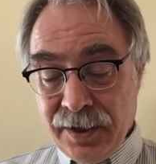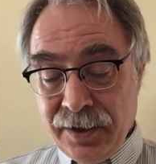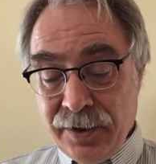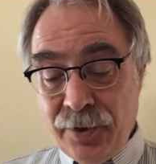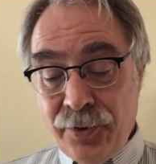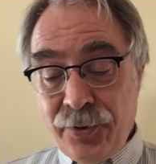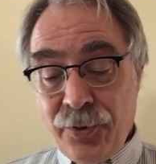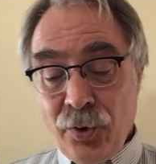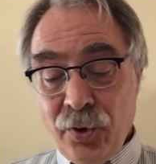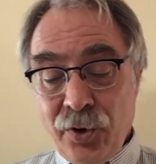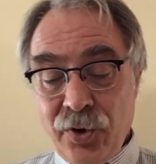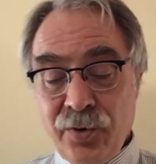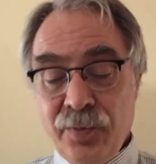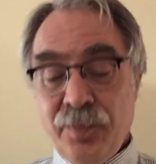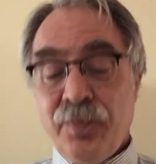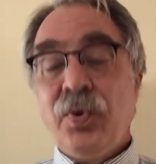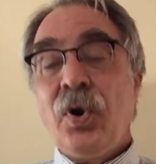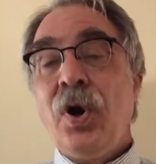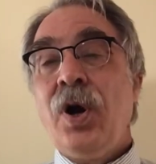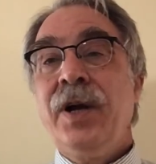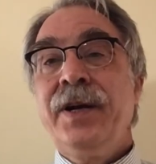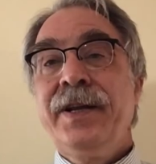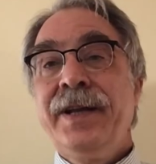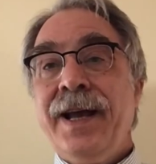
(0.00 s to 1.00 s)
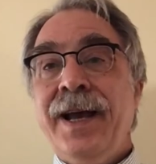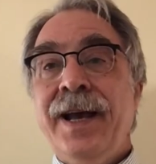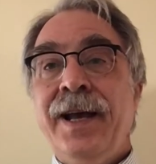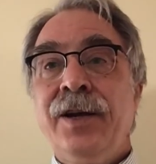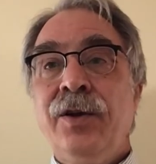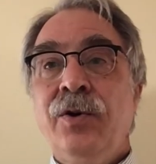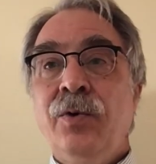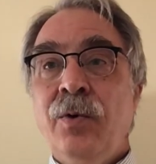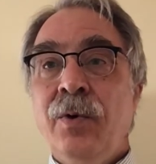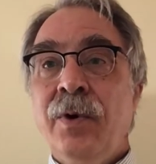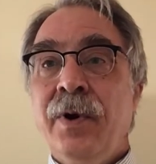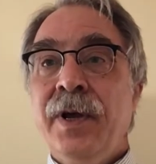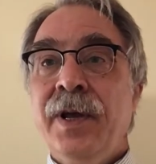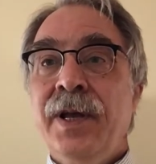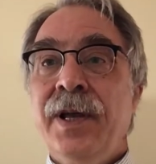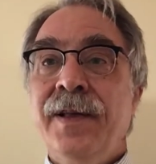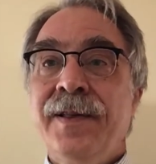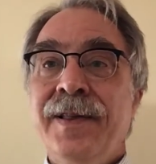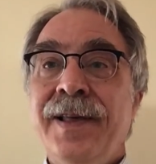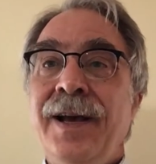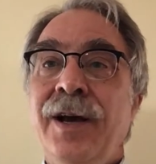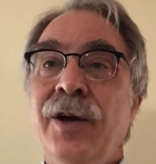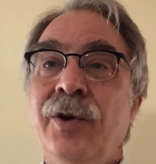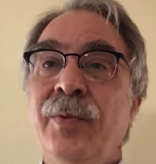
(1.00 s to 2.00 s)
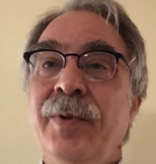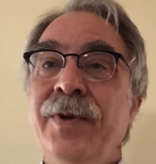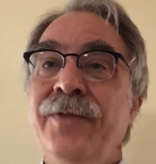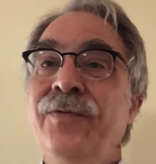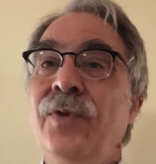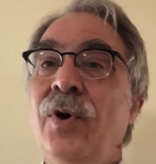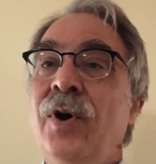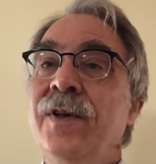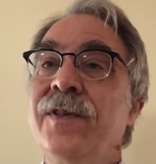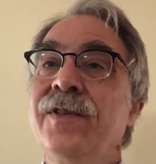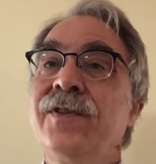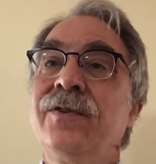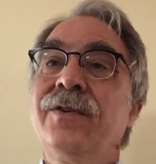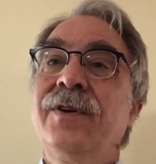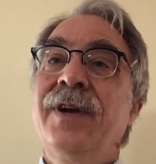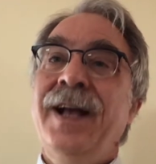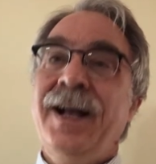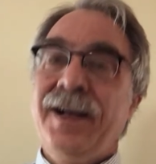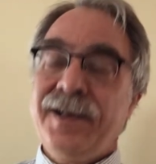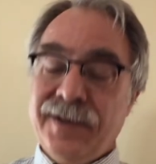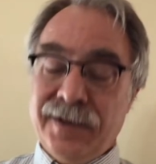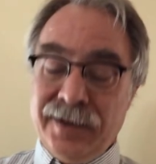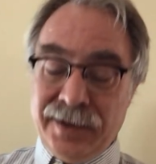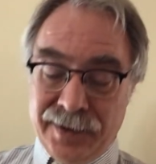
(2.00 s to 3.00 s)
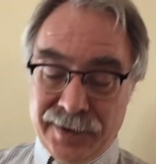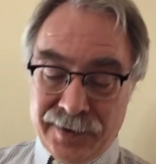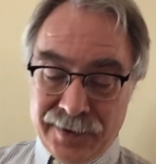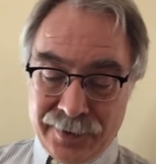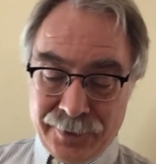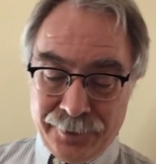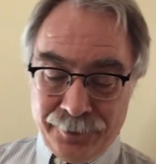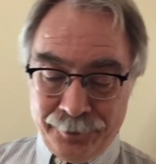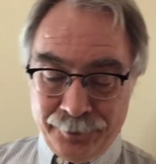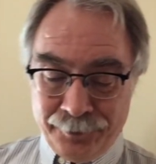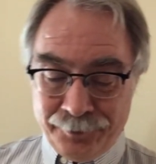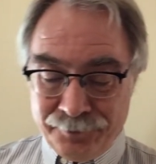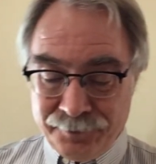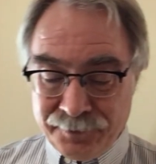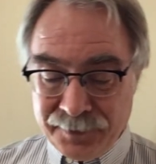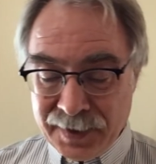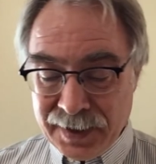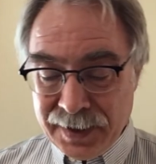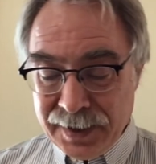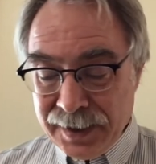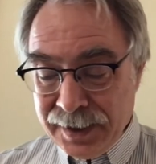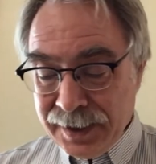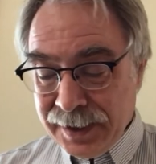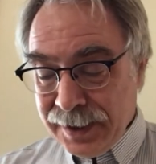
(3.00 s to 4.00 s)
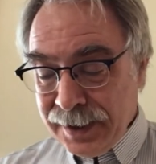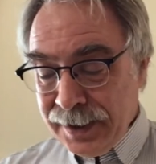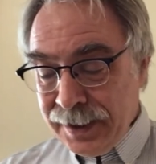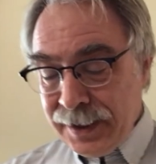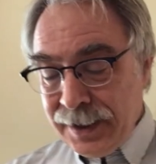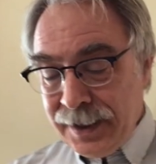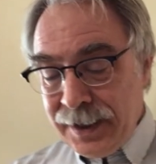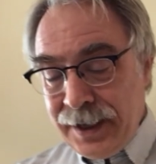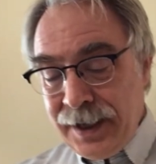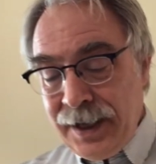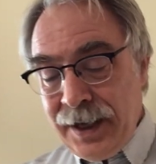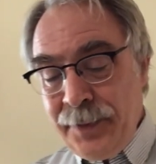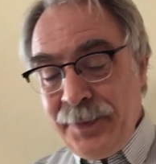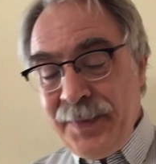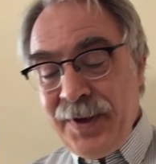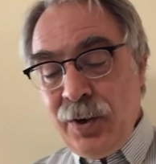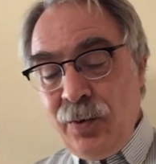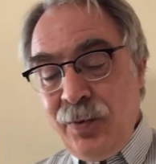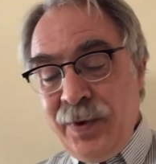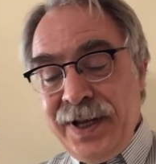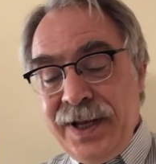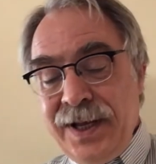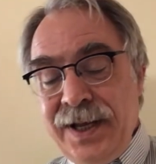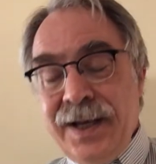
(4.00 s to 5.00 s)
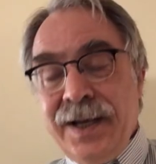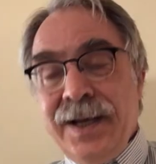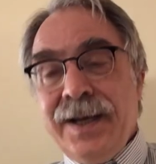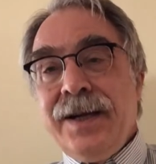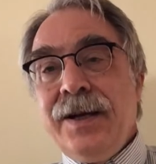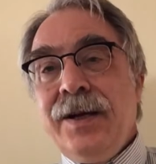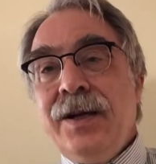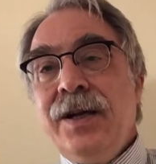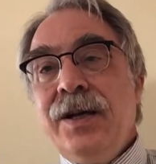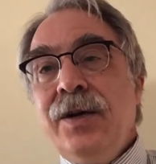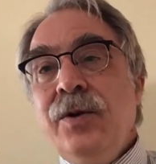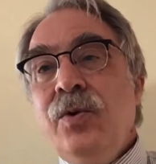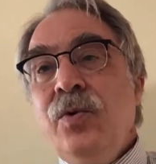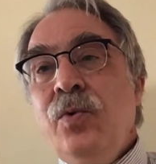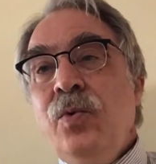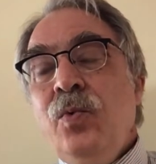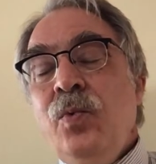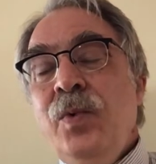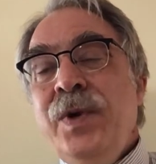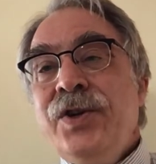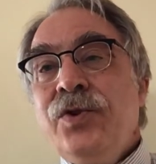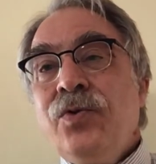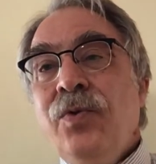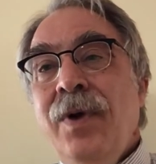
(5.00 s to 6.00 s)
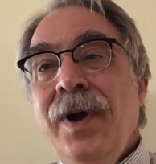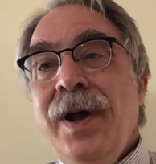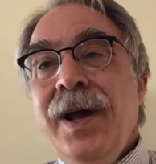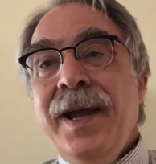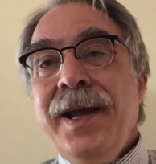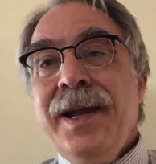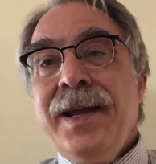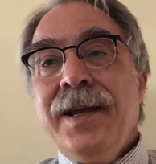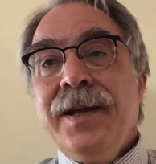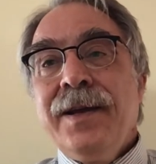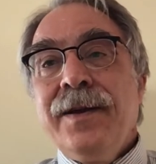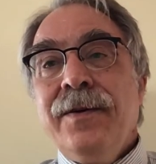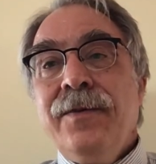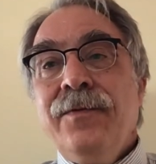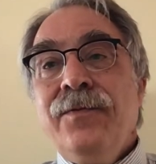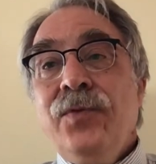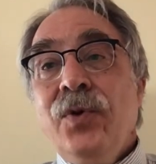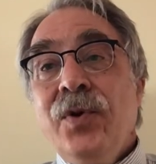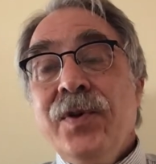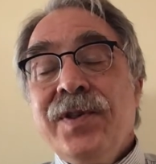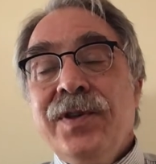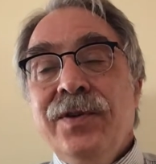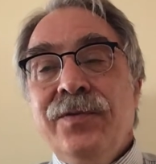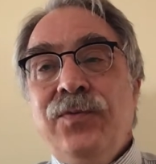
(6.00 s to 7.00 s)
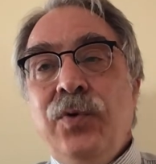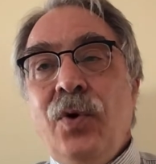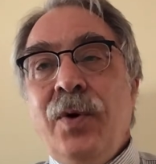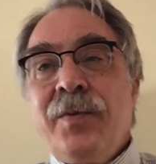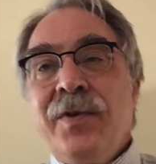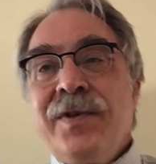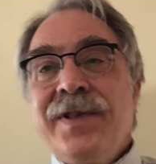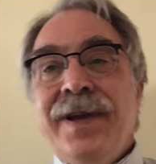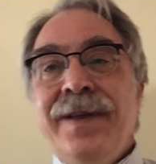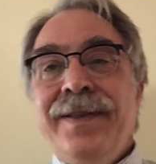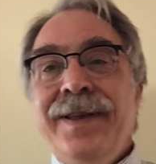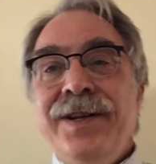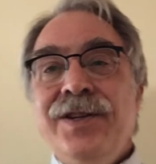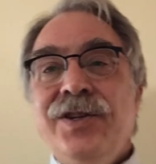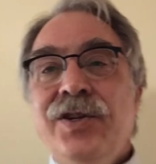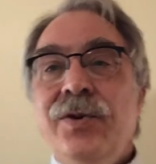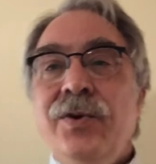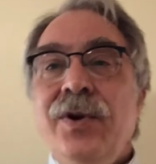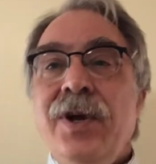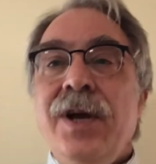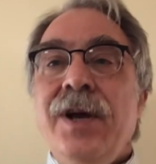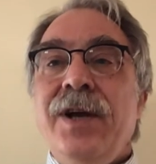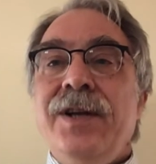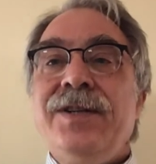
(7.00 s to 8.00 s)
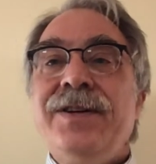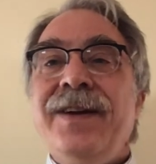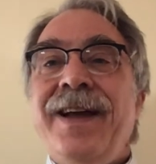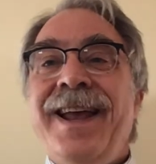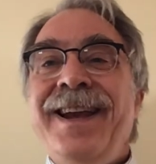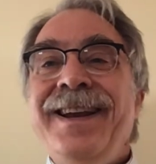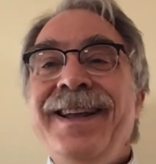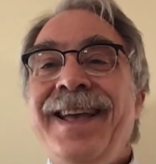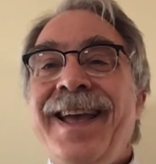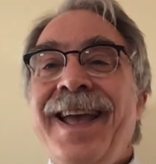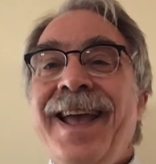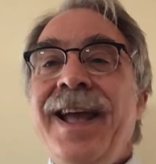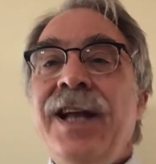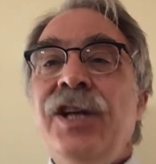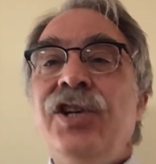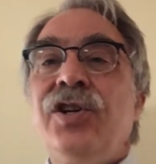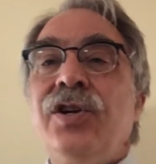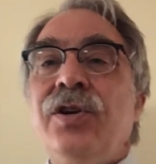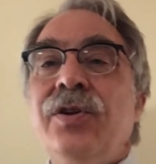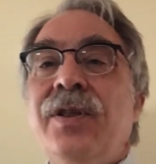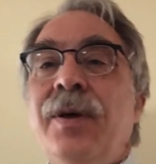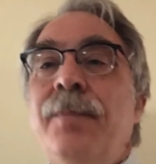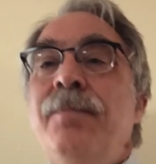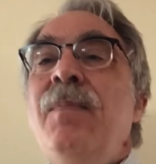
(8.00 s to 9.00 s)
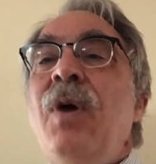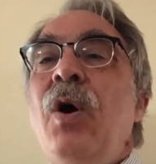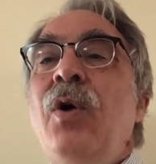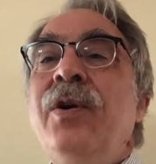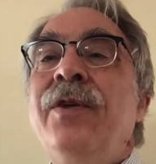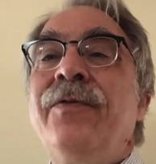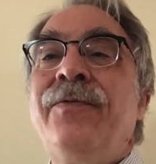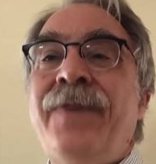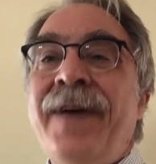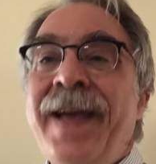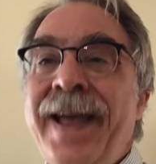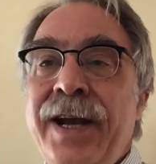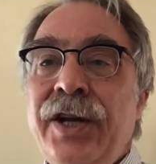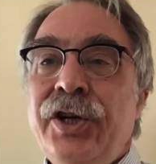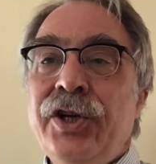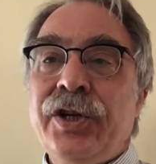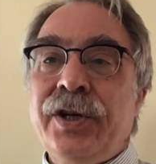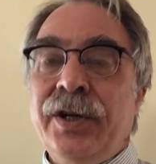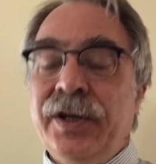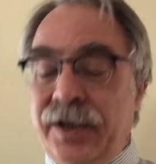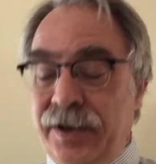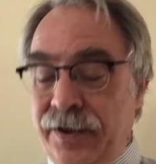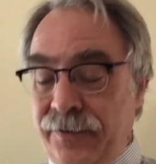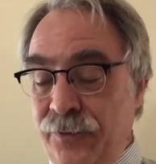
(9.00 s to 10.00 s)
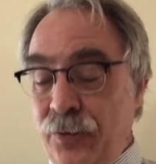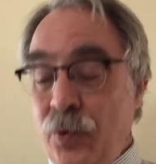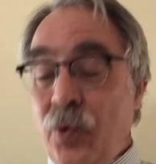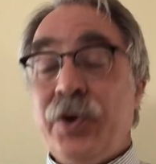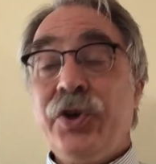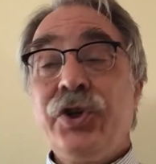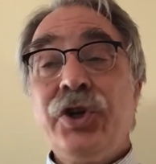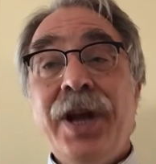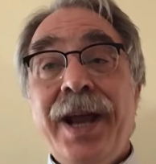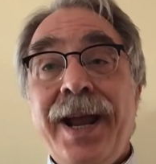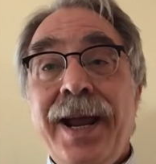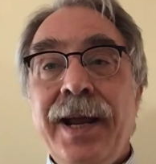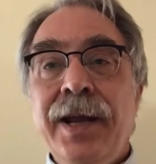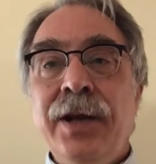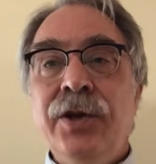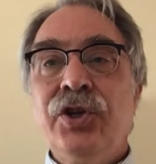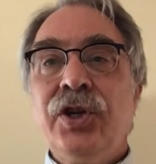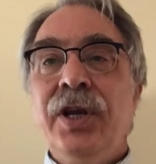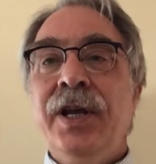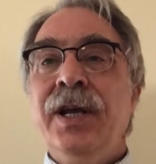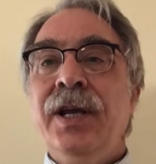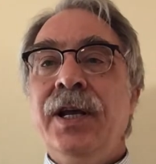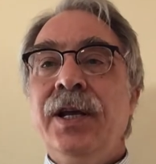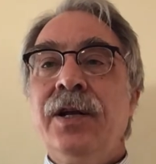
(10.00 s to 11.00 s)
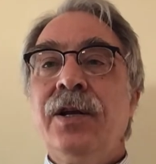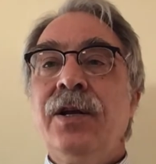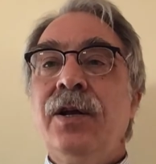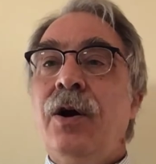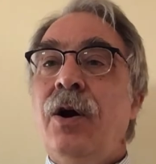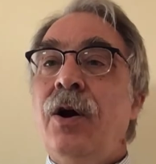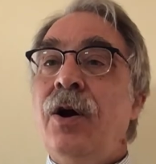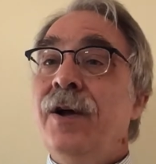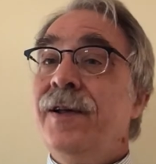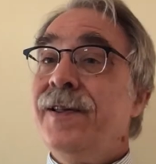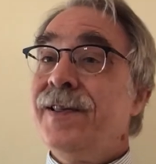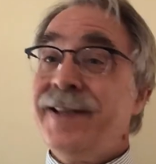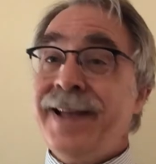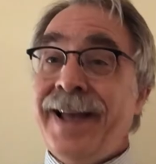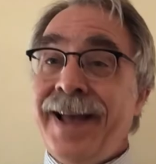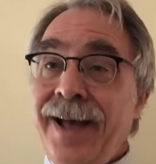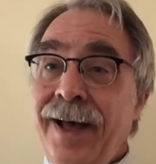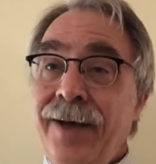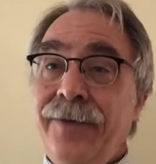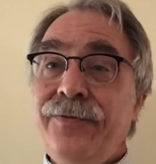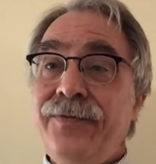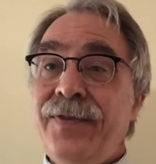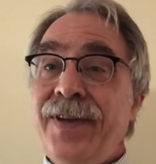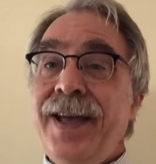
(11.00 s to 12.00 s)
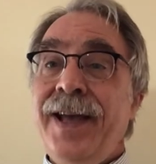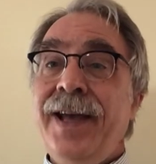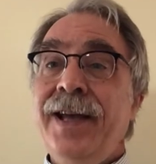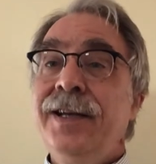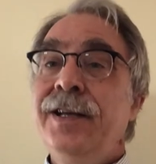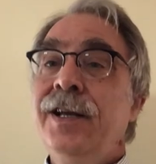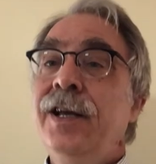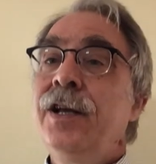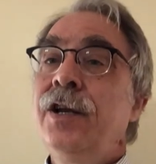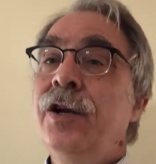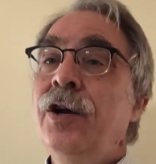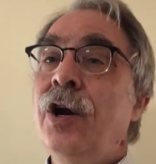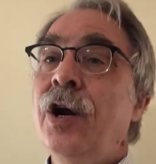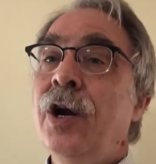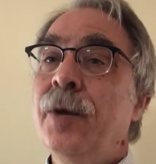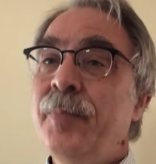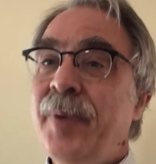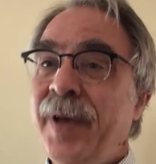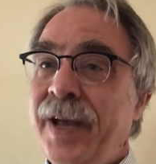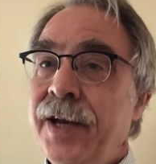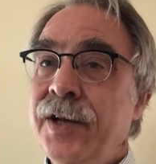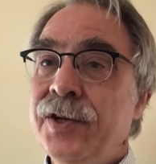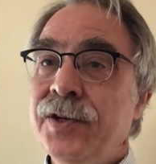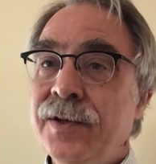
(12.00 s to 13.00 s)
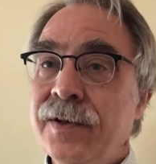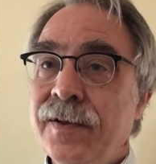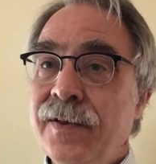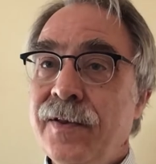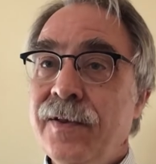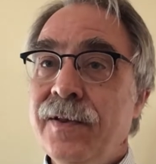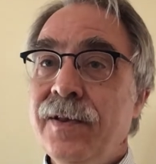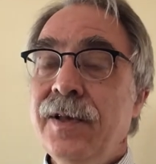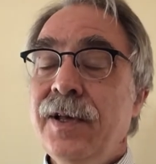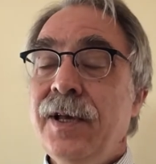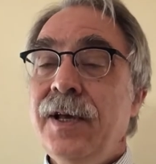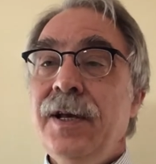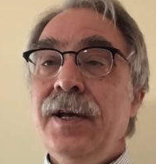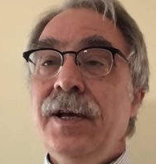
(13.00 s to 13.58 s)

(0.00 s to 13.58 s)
The third broad category is how do we foster excellence? Um, we, we try, first and foremost, I think, to, to engage the motivation for change in our staff and in our patients.